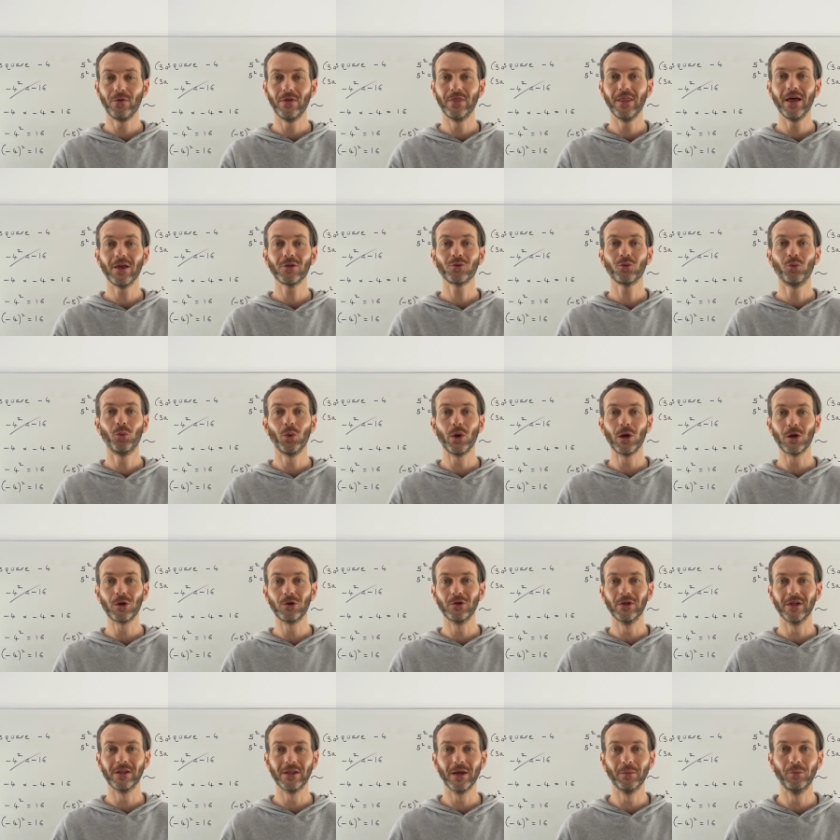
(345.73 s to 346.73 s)
and that's
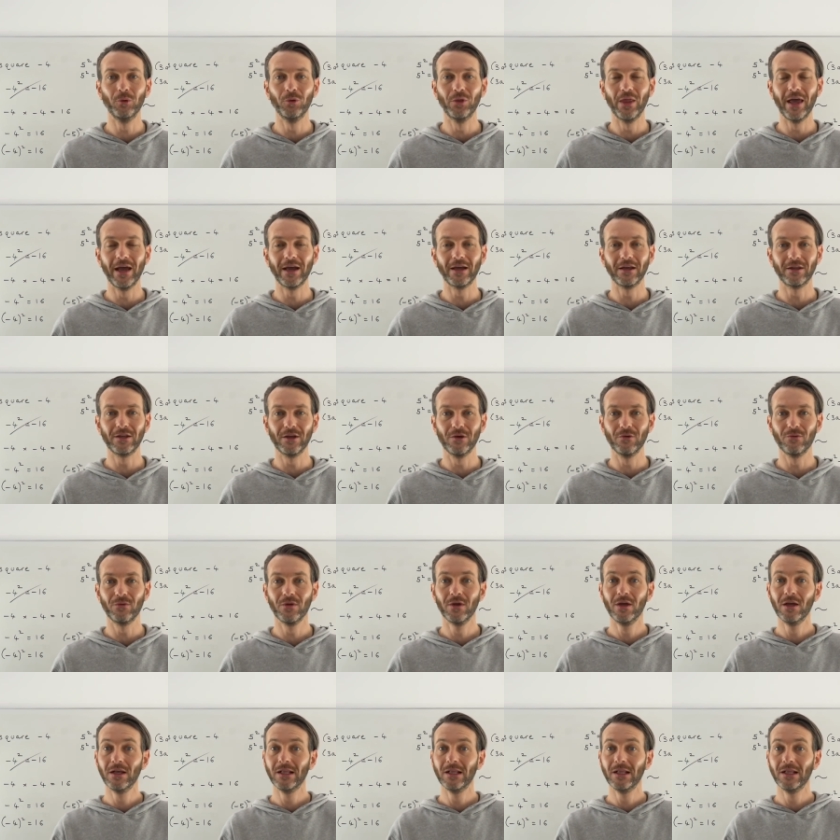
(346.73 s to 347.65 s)
where the double negative